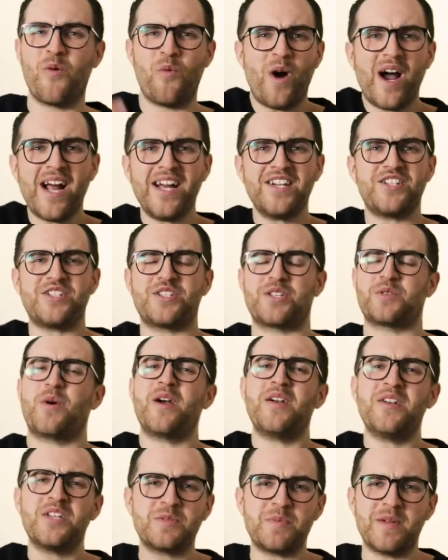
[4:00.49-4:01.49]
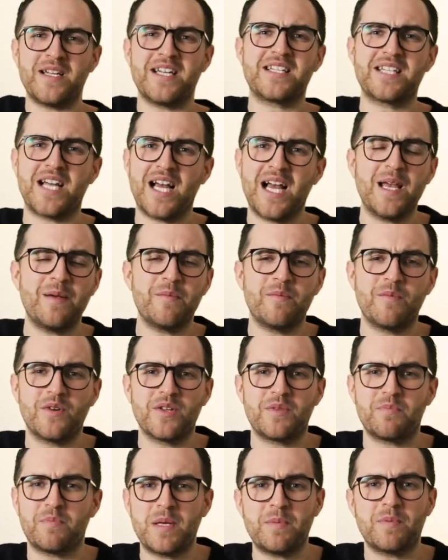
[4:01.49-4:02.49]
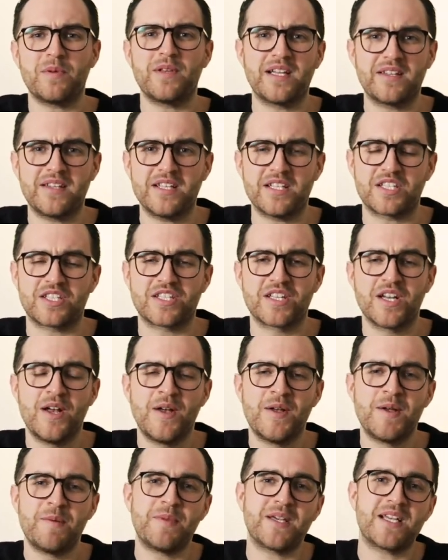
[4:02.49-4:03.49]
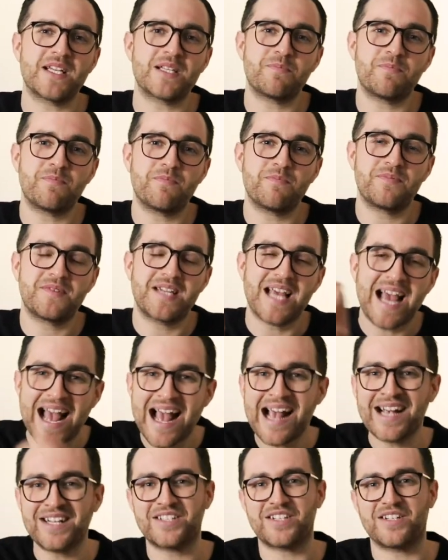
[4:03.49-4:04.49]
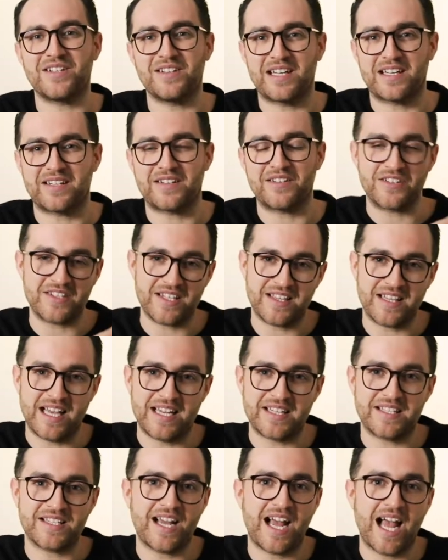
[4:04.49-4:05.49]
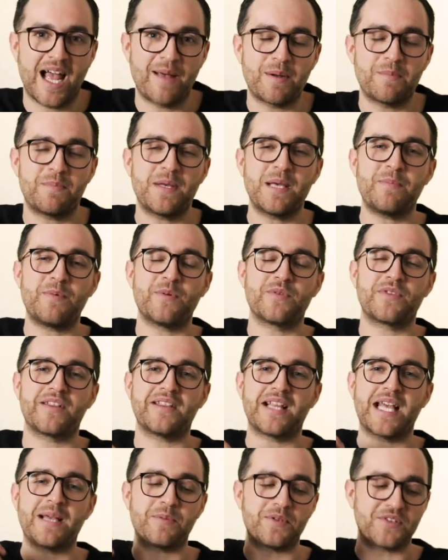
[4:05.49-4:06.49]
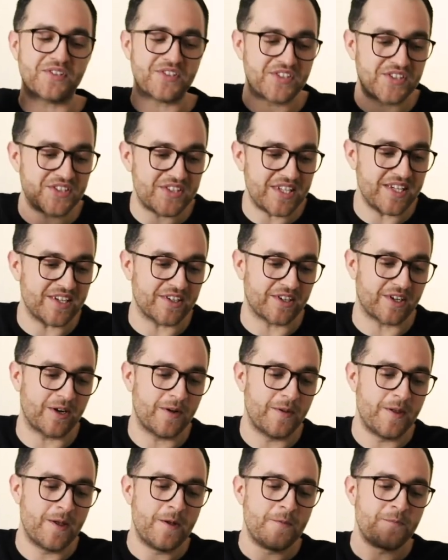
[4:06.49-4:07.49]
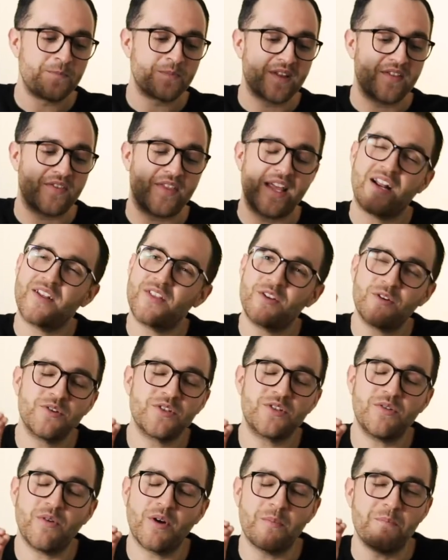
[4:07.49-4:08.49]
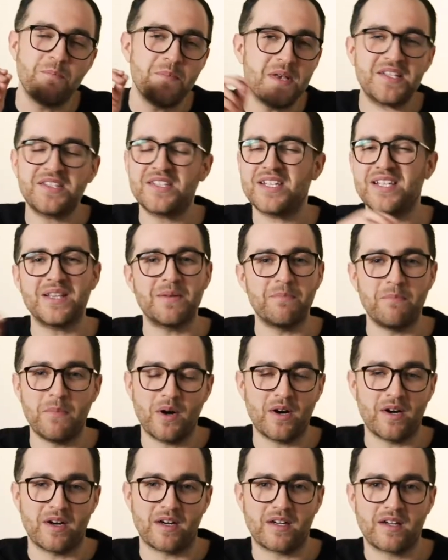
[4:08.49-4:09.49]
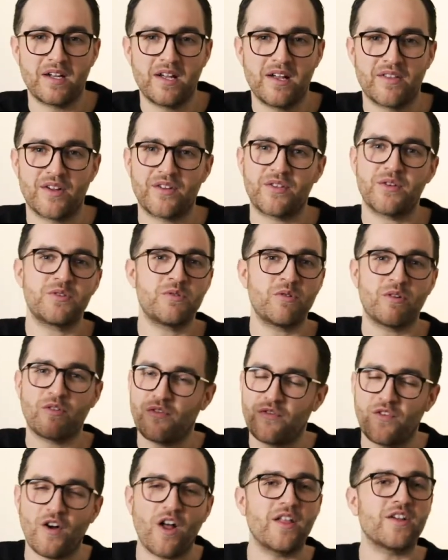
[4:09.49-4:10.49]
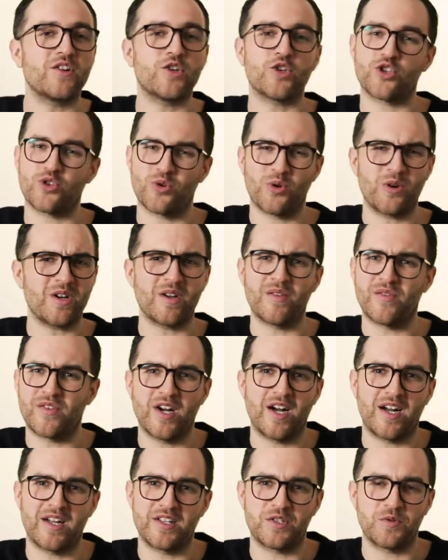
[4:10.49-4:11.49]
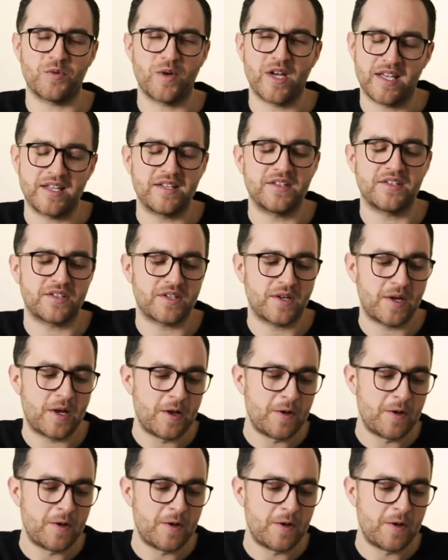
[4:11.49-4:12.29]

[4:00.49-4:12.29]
Why, Jesus? Why are you spending time with people like this? Because tax collectors in that time and people with the label sinner, they're those who are missing the mark. They're those who are falling short of God's ways.